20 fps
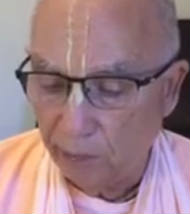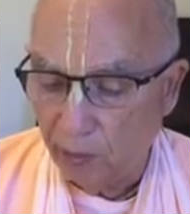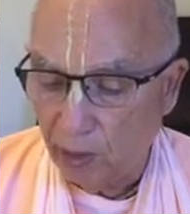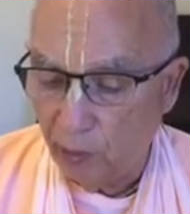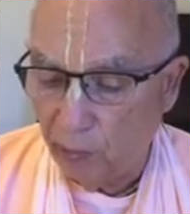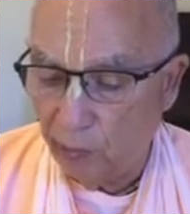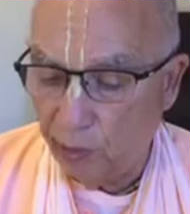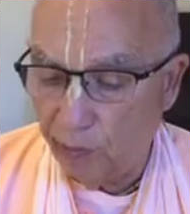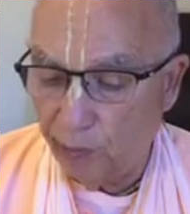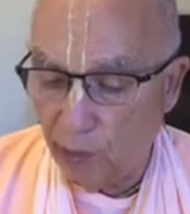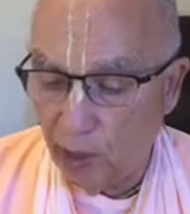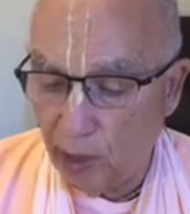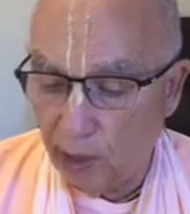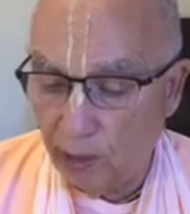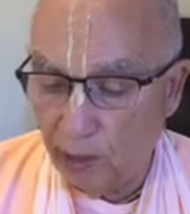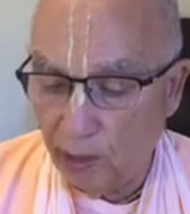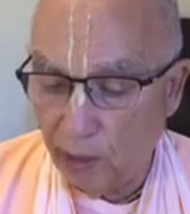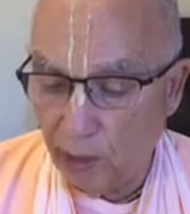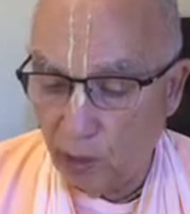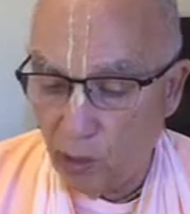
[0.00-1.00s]
We find
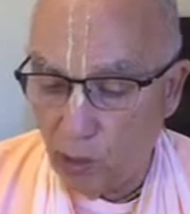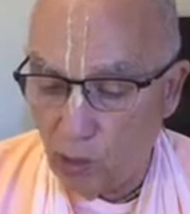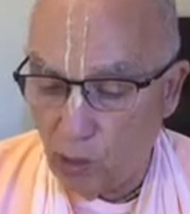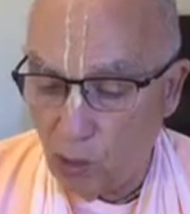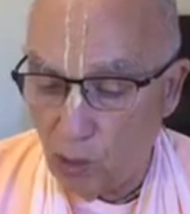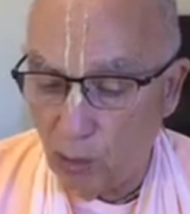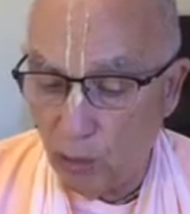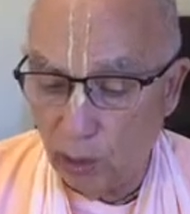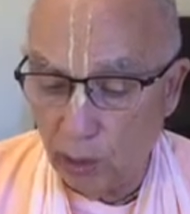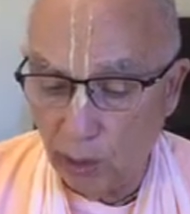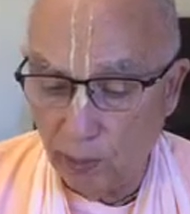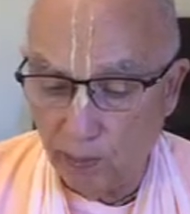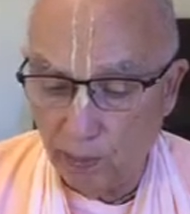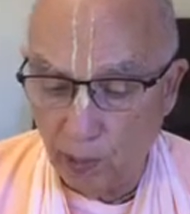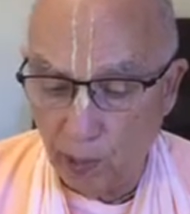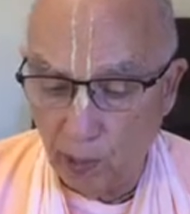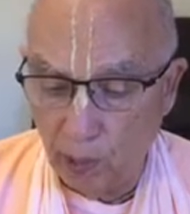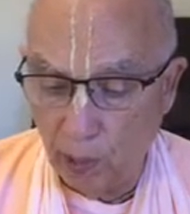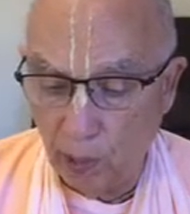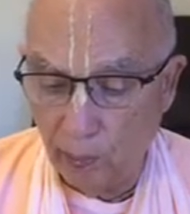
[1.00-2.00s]
that the whole and the
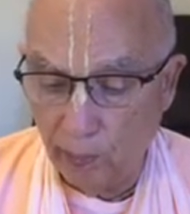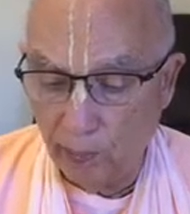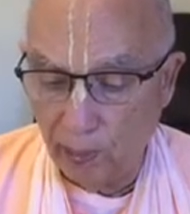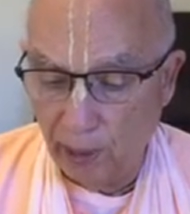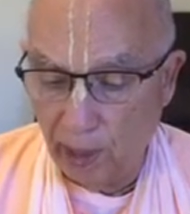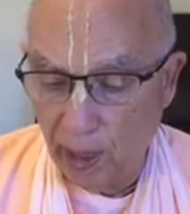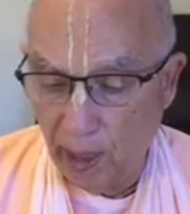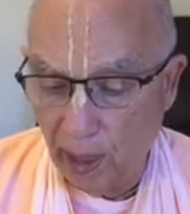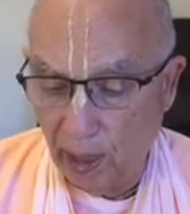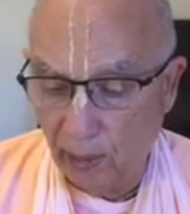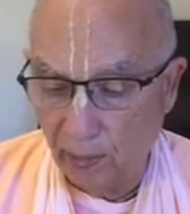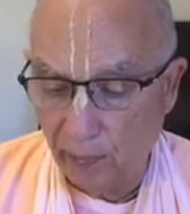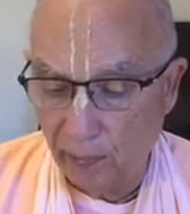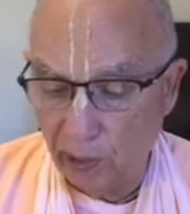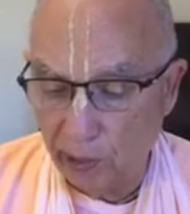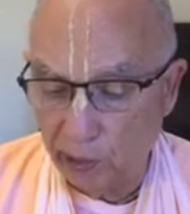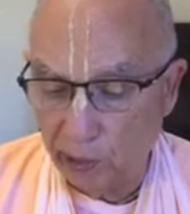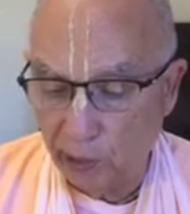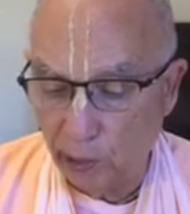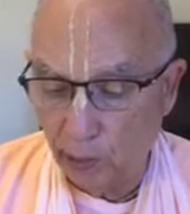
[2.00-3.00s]
part behave
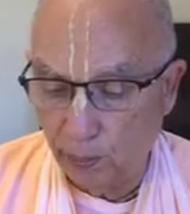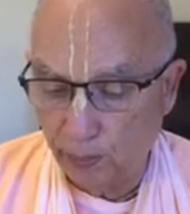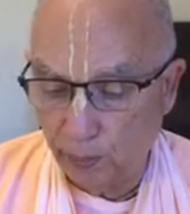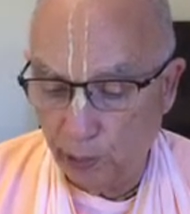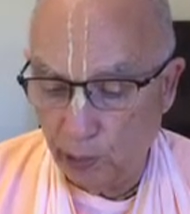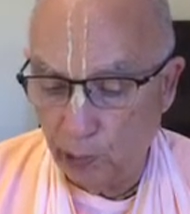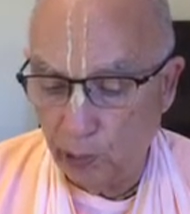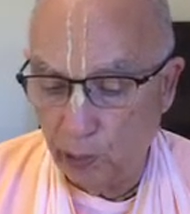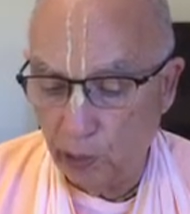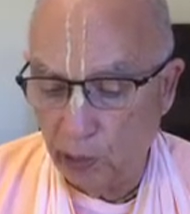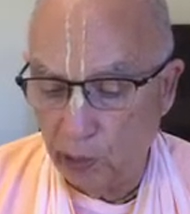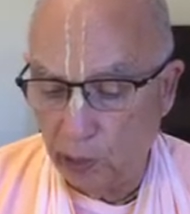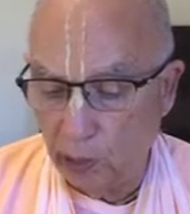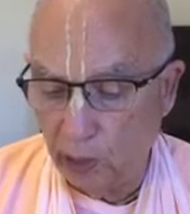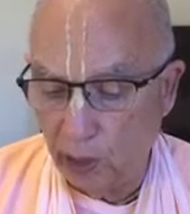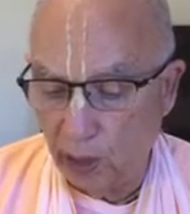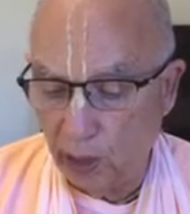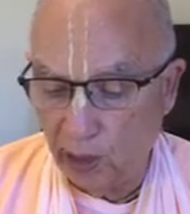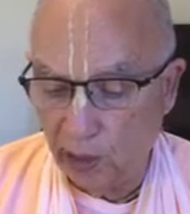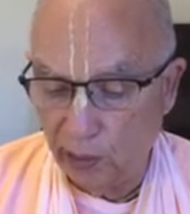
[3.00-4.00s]
as superior
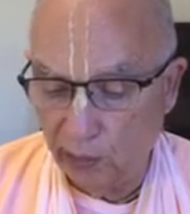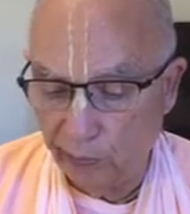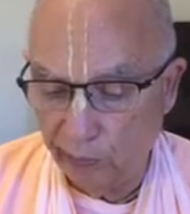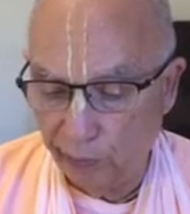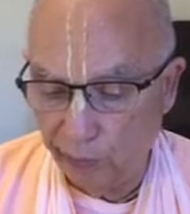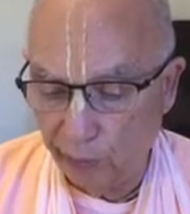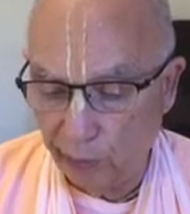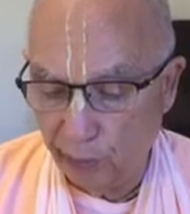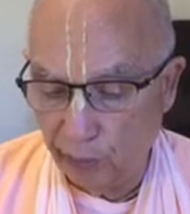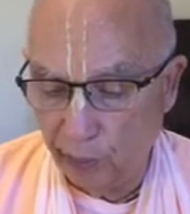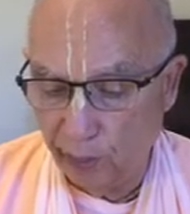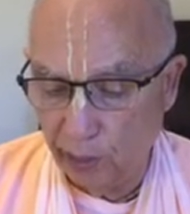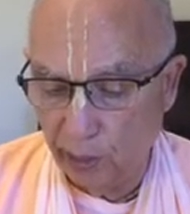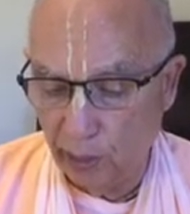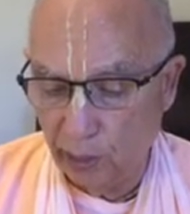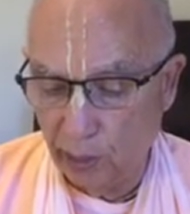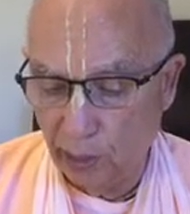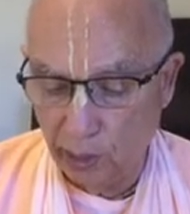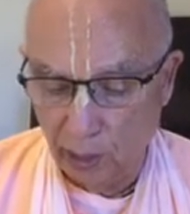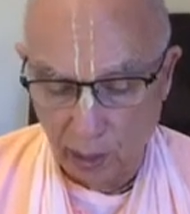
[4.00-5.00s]
and
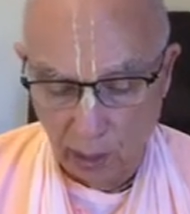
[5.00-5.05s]
inferior.